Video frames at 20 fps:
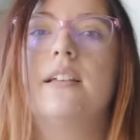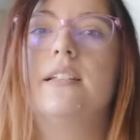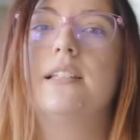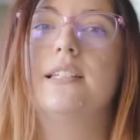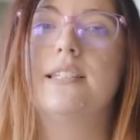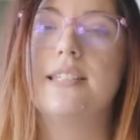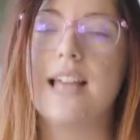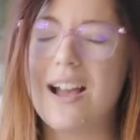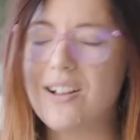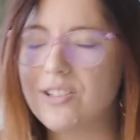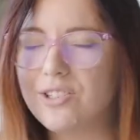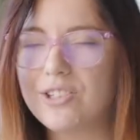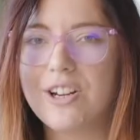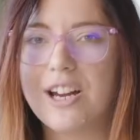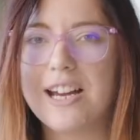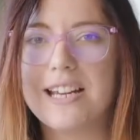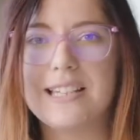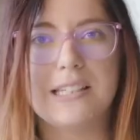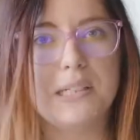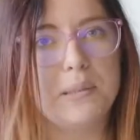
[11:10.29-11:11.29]
Sounds
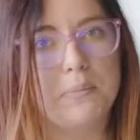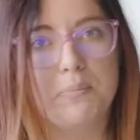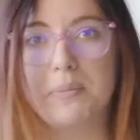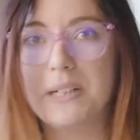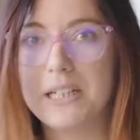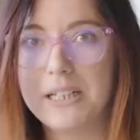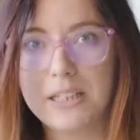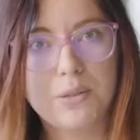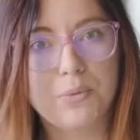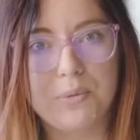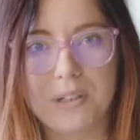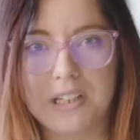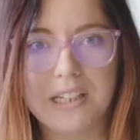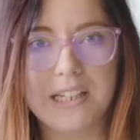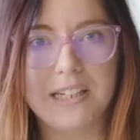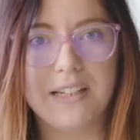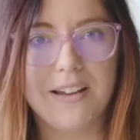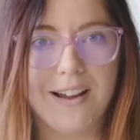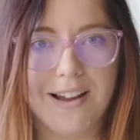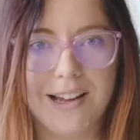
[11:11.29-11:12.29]
crazy, but it's
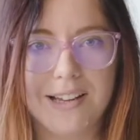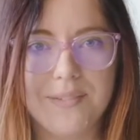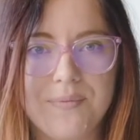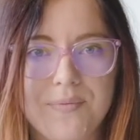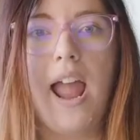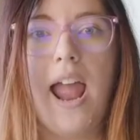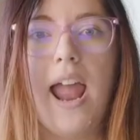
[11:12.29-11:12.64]
really not.